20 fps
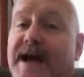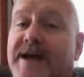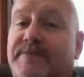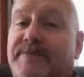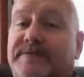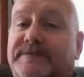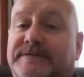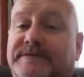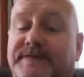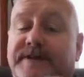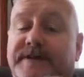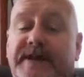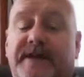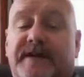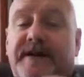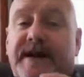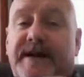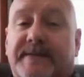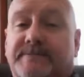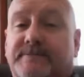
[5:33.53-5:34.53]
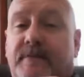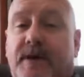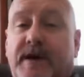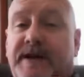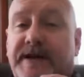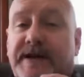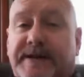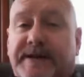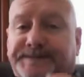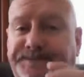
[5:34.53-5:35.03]
type of internet
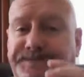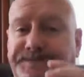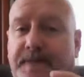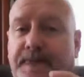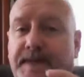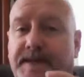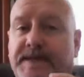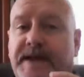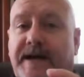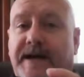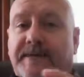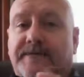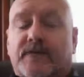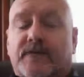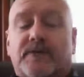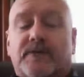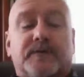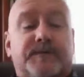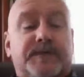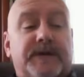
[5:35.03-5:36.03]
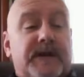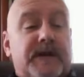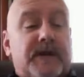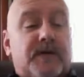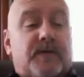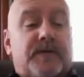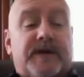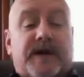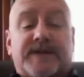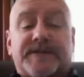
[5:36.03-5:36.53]
marketing type group.
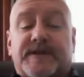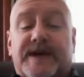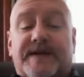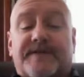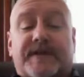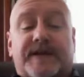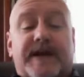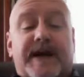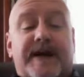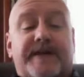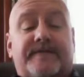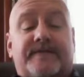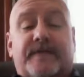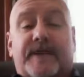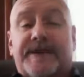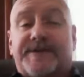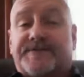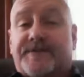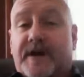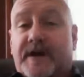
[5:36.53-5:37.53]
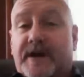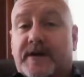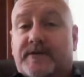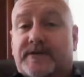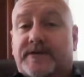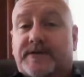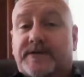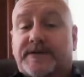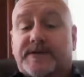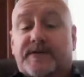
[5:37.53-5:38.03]
We also have a lot of restaurant
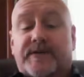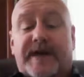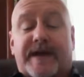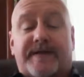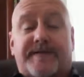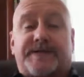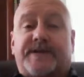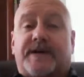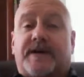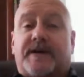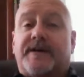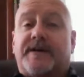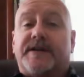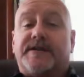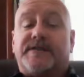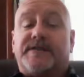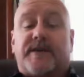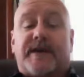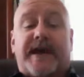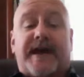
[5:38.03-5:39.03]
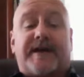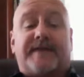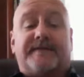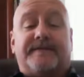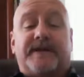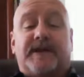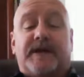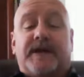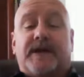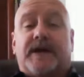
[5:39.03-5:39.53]
owners. We have attorneys. We
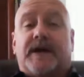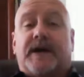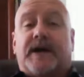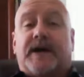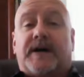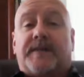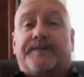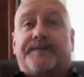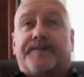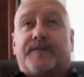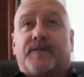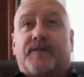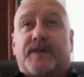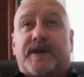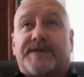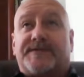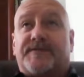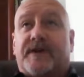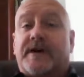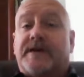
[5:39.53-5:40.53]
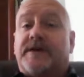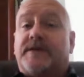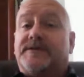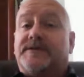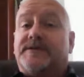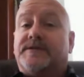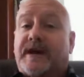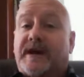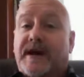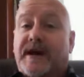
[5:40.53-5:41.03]
have restaurant and
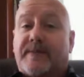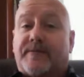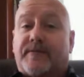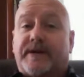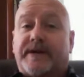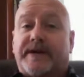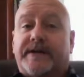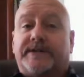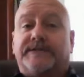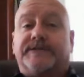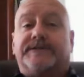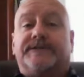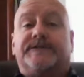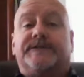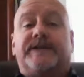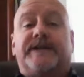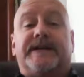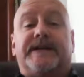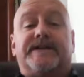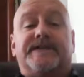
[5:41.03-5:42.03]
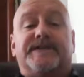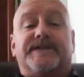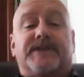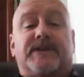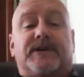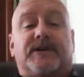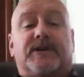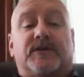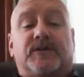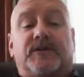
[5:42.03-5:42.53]
hotel operators. And
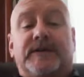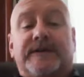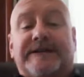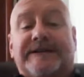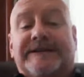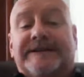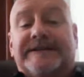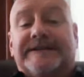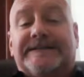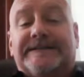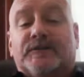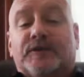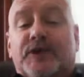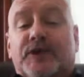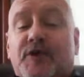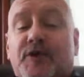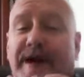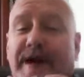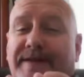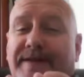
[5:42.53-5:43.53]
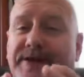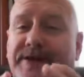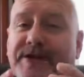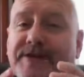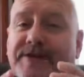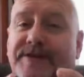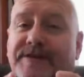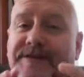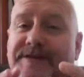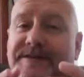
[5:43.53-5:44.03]
so whoever you
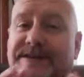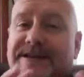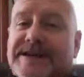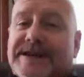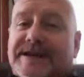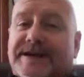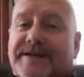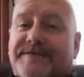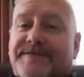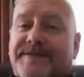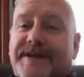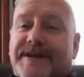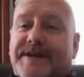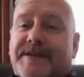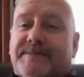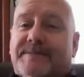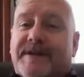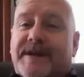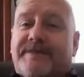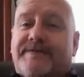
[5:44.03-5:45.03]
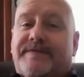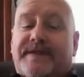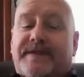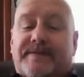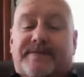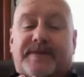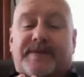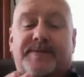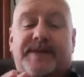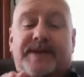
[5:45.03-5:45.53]
can think of that could
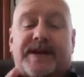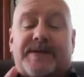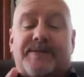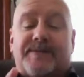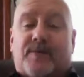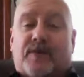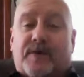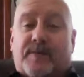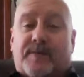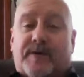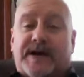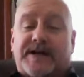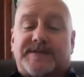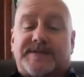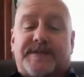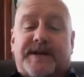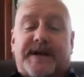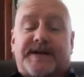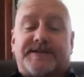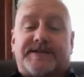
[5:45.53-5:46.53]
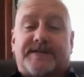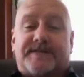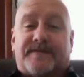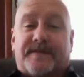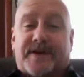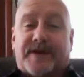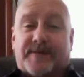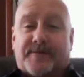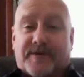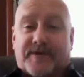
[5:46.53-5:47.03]
benefit from getting more prospects,
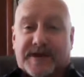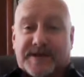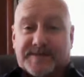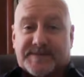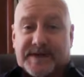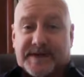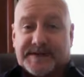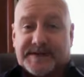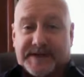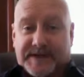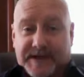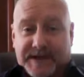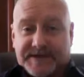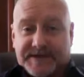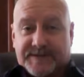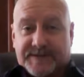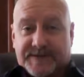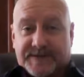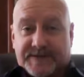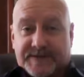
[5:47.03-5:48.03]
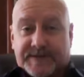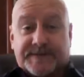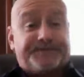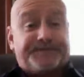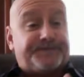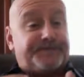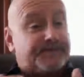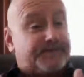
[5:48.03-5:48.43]
converting prospects to customers,